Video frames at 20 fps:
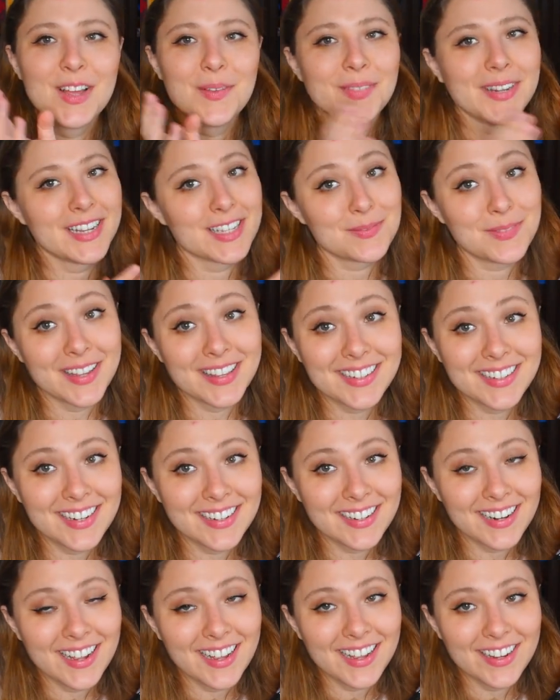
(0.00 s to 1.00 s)
because Bethany
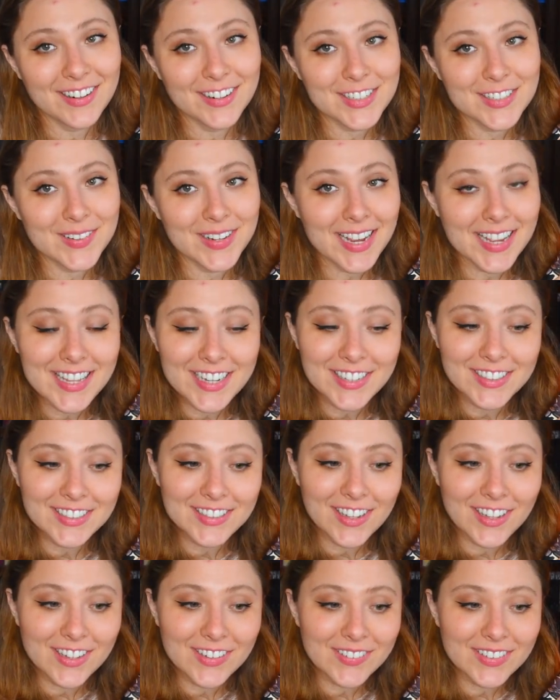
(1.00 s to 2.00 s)
and I are doing a
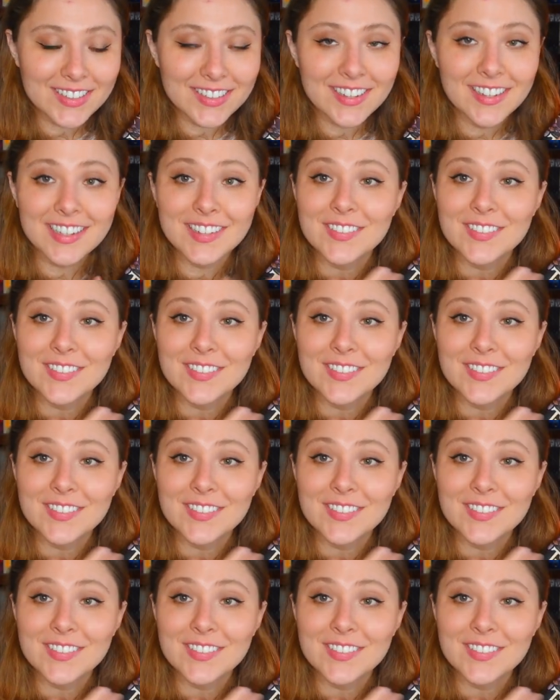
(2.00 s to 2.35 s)
year-long read-along